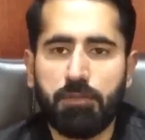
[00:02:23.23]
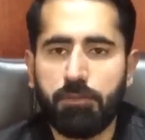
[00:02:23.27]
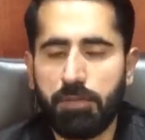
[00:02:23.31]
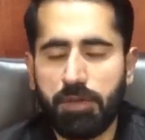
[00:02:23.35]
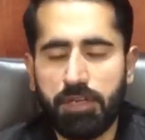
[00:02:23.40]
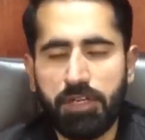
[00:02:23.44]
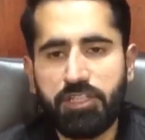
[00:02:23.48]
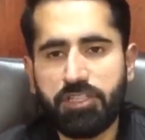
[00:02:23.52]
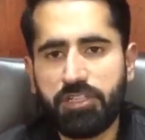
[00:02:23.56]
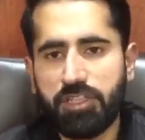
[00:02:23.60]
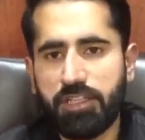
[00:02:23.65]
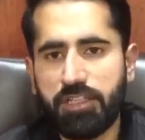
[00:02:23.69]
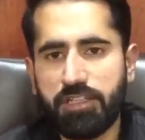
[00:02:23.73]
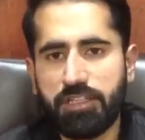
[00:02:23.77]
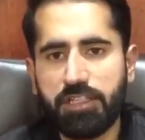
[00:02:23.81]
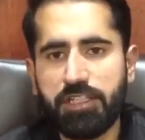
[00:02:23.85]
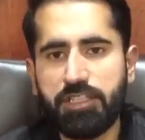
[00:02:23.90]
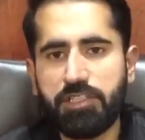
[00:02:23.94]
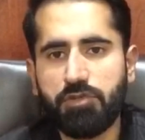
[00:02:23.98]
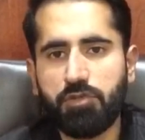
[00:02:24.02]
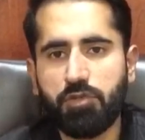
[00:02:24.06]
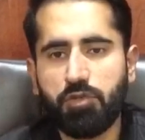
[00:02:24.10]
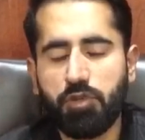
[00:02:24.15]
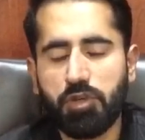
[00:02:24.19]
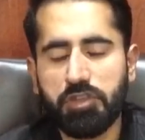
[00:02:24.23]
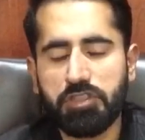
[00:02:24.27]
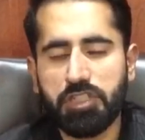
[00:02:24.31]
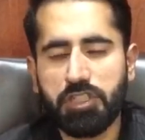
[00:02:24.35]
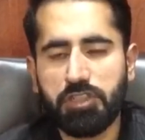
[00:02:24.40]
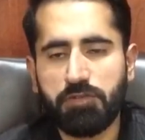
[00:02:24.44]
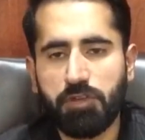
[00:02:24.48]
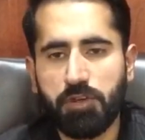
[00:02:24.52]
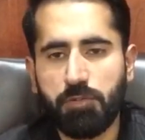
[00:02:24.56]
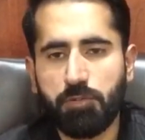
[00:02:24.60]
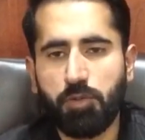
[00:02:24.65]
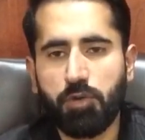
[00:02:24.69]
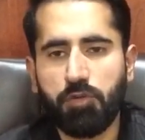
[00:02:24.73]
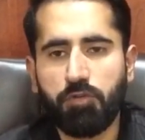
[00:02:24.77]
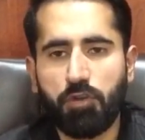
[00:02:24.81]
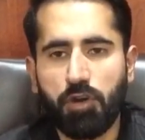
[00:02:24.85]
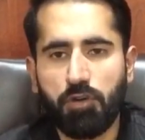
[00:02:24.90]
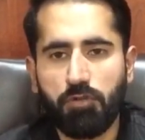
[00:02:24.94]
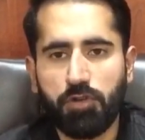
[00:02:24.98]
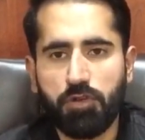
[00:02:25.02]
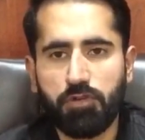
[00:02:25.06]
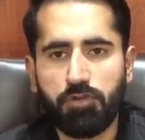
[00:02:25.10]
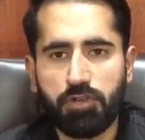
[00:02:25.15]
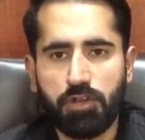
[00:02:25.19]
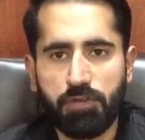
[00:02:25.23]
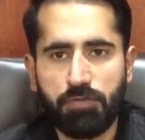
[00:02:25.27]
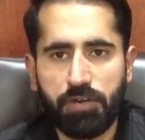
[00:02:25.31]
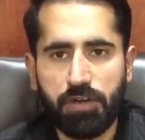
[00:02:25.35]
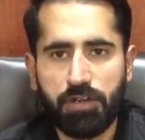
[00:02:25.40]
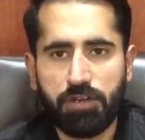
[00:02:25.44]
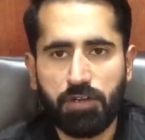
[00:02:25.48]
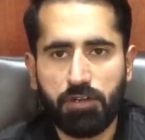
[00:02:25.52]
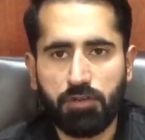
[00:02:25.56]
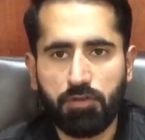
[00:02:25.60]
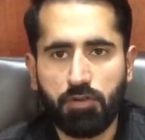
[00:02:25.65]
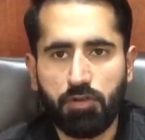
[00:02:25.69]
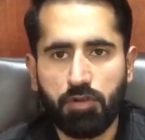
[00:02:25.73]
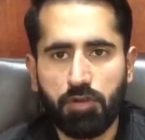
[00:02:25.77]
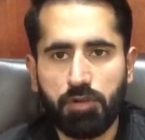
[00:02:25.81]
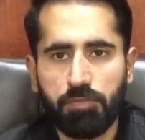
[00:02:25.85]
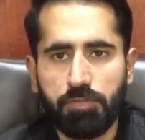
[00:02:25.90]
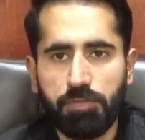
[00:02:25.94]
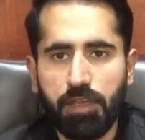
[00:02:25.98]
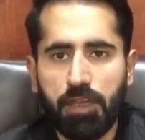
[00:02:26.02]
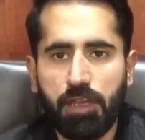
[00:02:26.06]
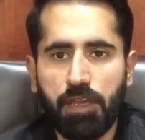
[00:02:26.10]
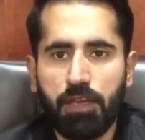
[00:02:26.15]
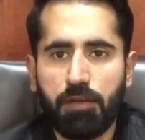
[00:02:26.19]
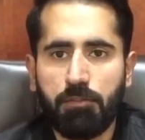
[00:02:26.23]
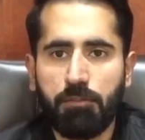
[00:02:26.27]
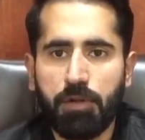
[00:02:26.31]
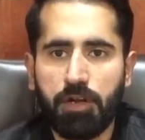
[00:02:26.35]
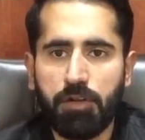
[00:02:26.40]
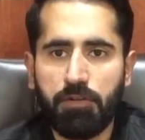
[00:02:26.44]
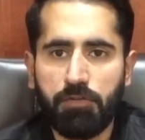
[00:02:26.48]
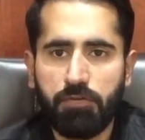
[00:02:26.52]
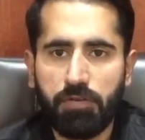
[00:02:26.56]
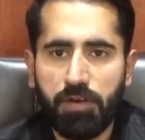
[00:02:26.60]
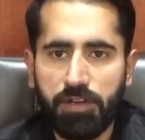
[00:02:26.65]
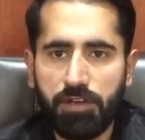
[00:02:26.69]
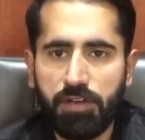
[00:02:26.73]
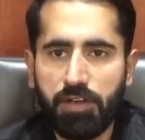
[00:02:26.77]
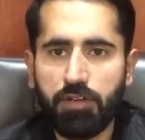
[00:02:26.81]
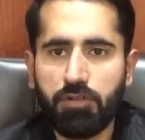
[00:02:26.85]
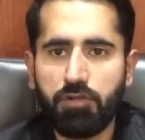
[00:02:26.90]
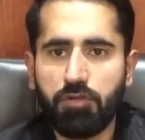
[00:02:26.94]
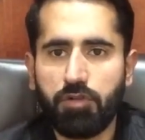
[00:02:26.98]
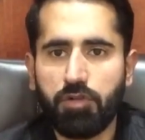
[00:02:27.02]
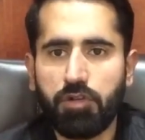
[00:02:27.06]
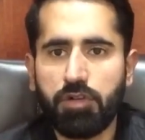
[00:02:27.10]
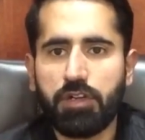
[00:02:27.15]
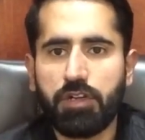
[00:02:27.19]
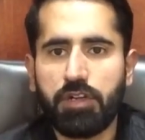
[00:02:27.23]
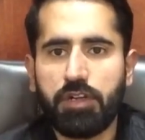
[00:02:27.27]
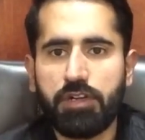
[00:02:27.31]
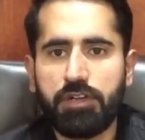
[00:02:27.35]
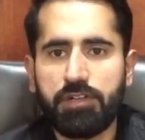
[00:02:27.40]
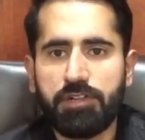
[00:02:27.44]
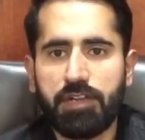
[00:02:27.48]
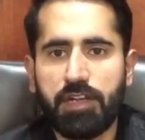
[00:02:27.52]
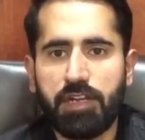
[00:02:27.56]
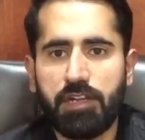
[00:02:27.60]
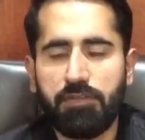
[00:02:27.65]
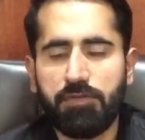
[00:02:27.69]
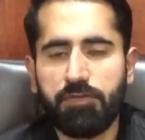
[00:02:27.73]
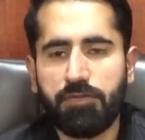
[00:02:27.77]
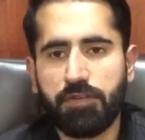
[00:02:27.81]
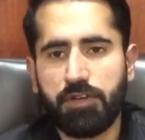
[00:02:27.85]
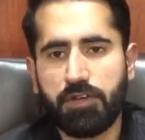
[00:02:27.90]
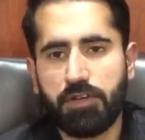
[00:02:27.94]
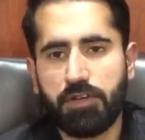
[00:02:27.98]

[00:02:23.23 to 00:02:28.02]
Initially, these two questions were put forward to the federal court, but federal court itself